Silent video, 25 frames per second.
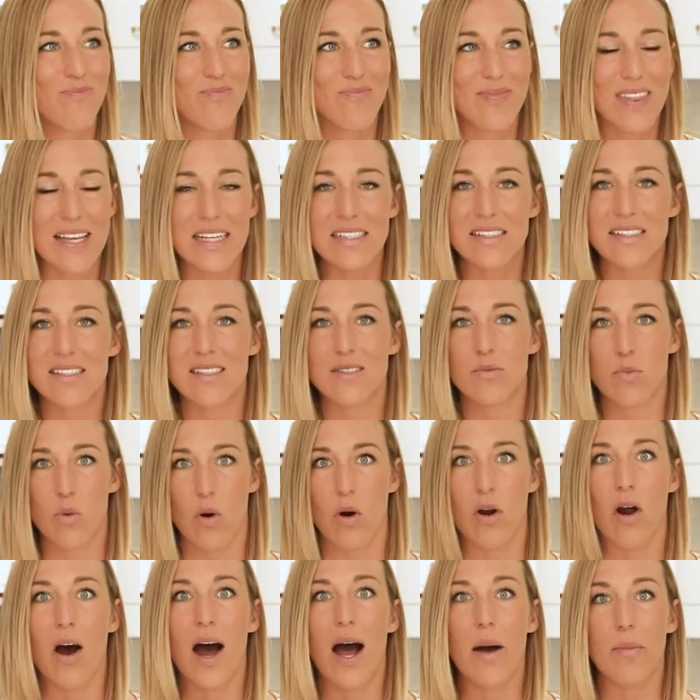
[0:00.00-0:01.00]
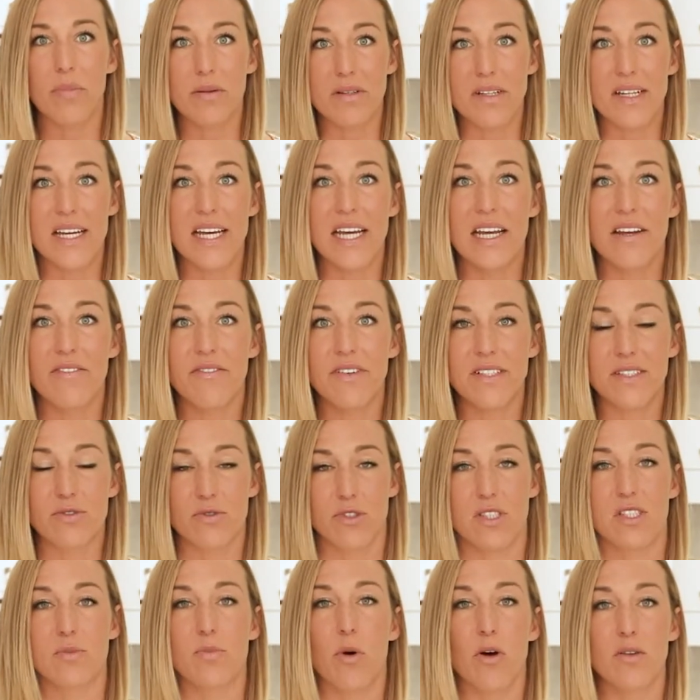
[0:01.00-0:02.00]
this is what I believe is
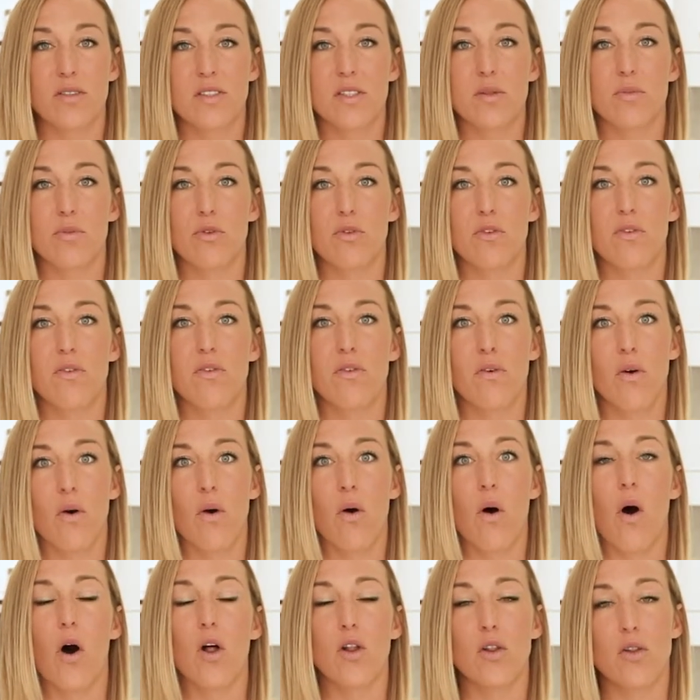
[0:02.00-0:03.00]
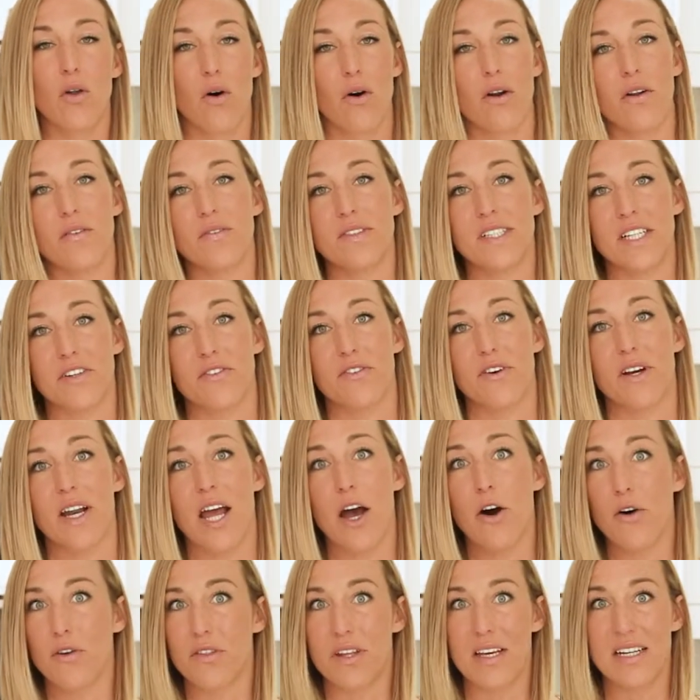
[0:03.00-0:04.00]
responsible for a lot of different
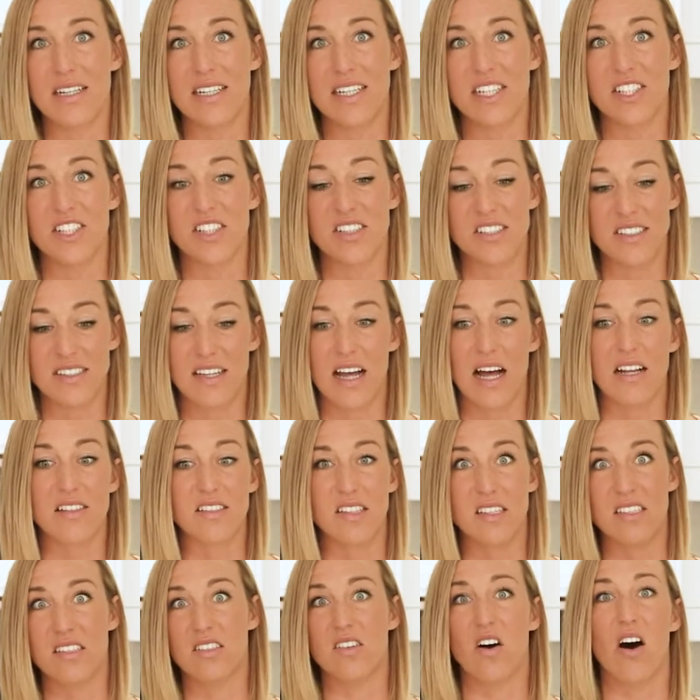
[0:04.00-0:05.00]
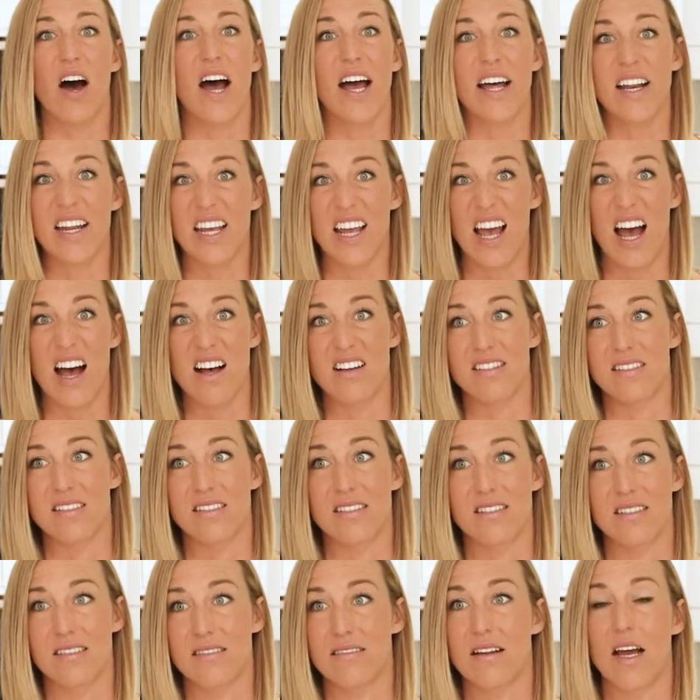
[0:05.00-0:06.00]
health conditions that society
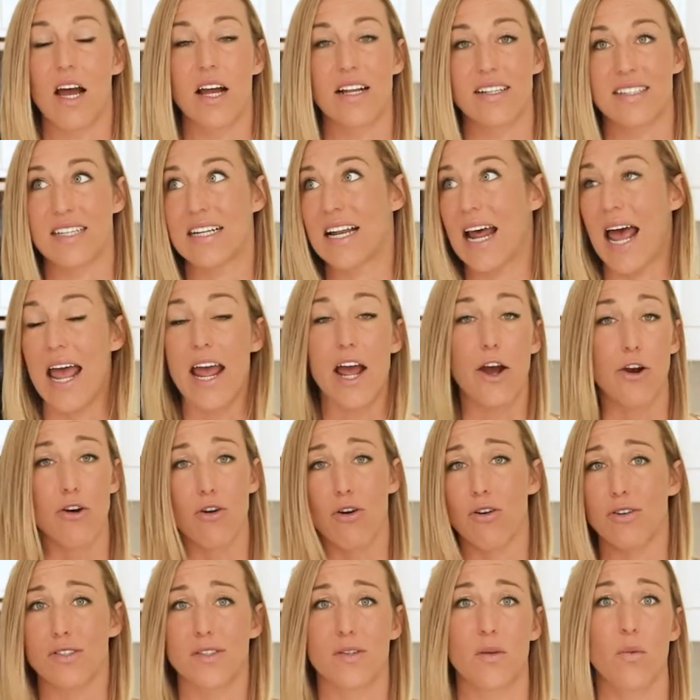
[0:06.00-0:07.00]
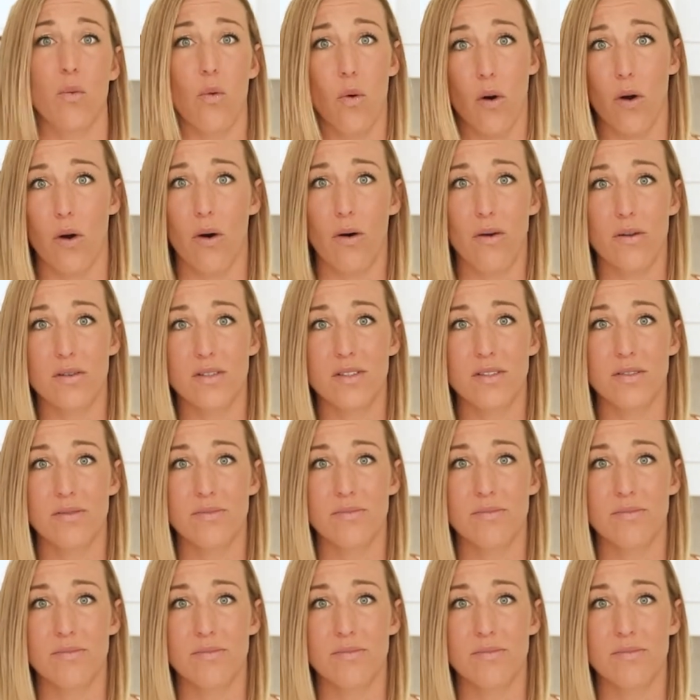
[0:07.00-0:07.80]
has today across the world.